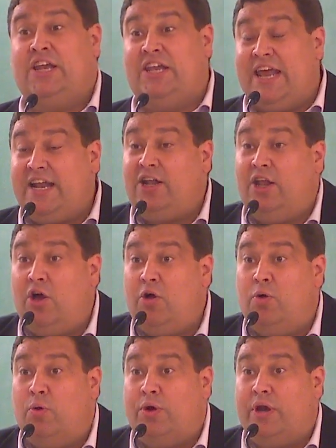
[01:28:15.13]
let
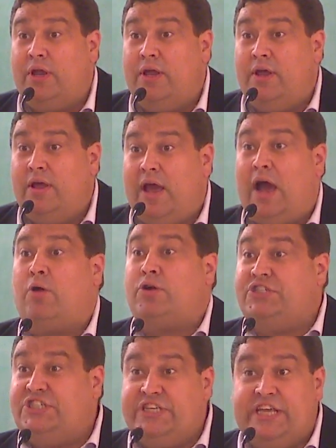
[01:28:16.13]
alone our
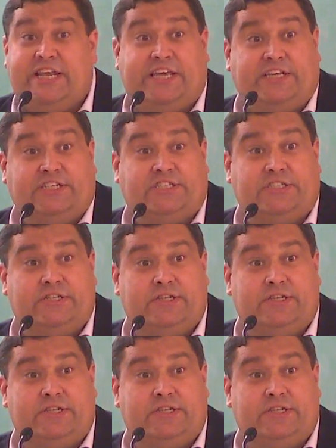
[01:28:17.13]
city's